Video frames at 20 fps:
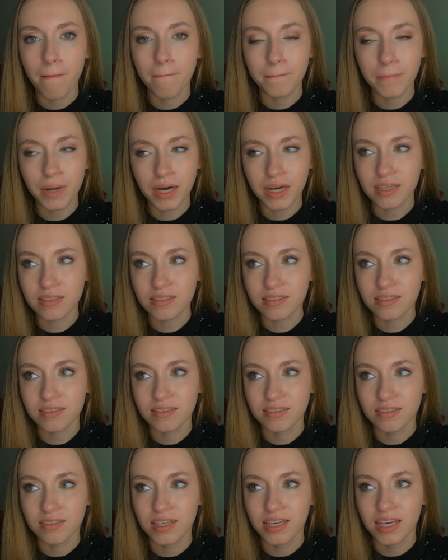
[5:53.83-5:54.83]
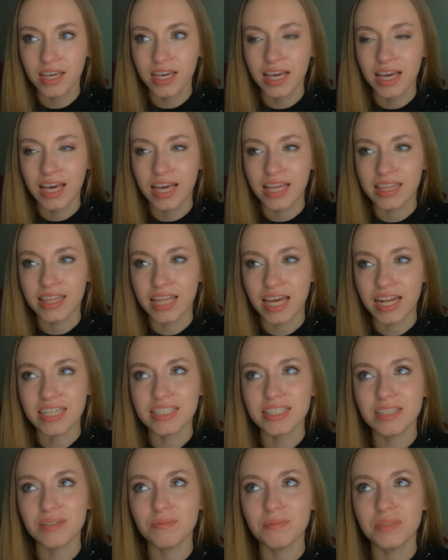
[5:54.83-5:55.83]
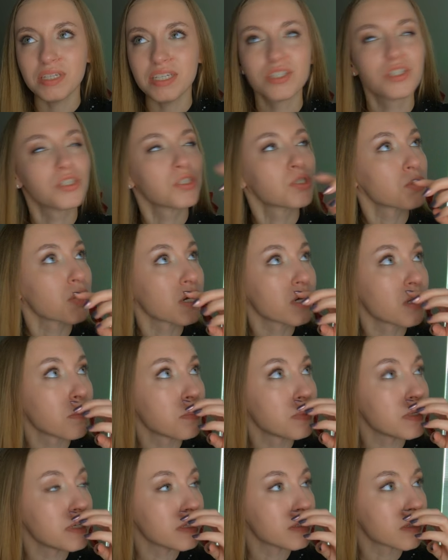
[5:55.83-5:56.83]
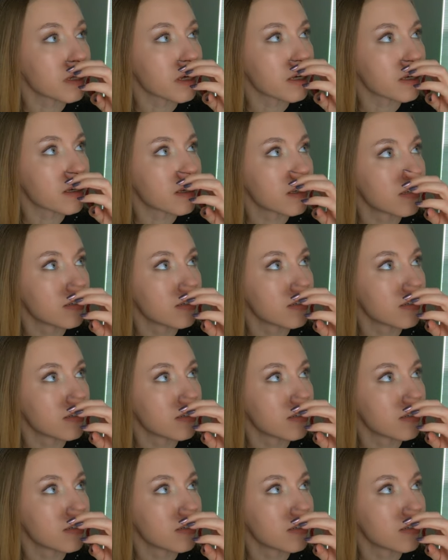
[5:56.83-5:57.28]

But that isn't me just trying to be like